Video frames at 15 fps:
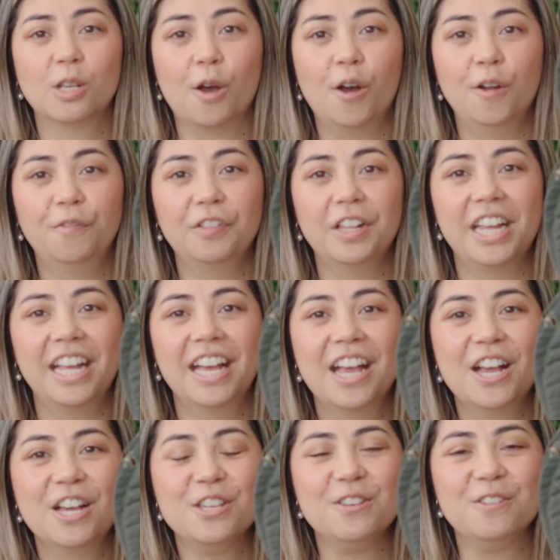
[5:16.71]
So hopefully
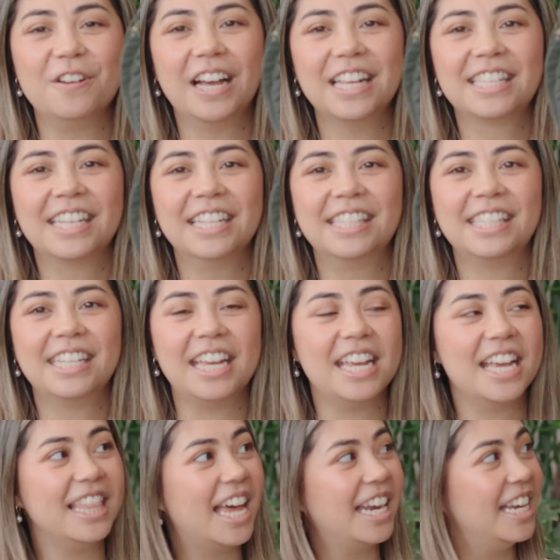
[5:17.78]
you guys can
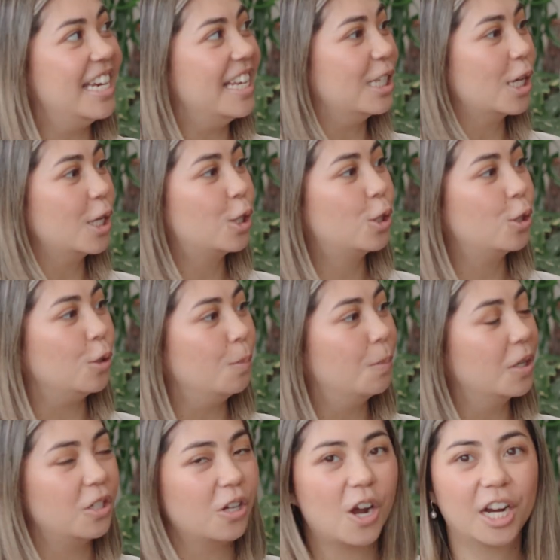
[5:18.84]
see that it is
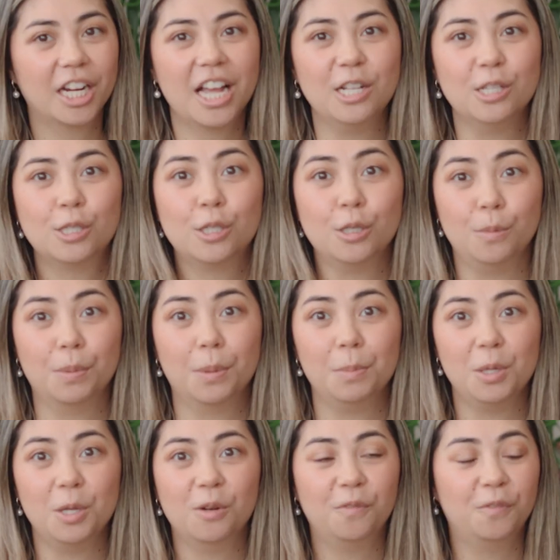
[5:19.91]
super dark and super
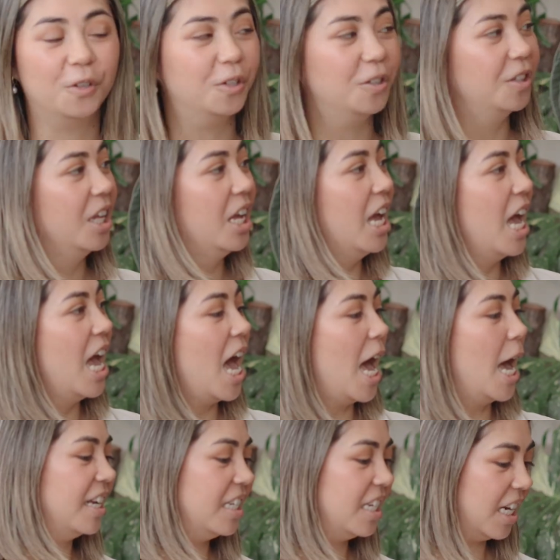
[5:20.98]
beautiful.
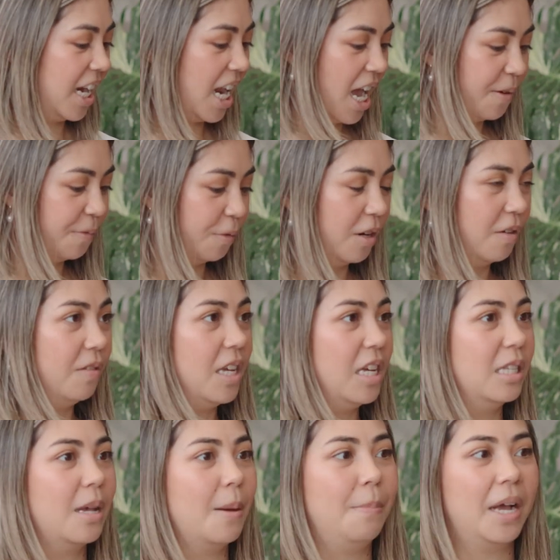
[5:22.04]
I did have one of
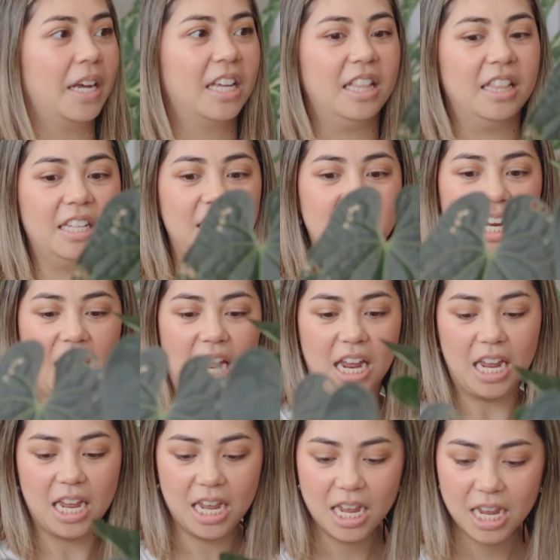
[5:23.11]
these back in the
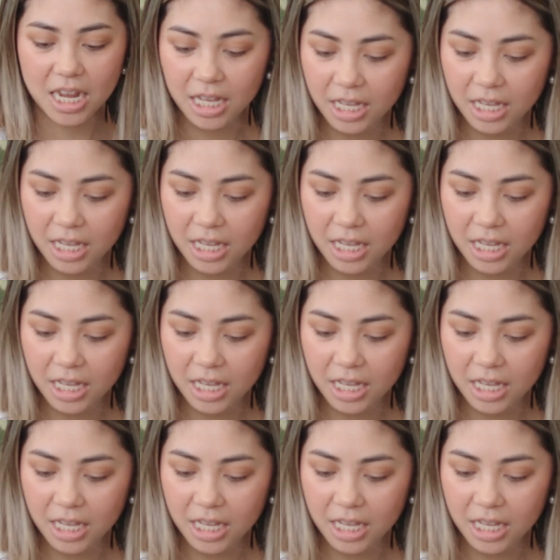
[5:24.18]
day.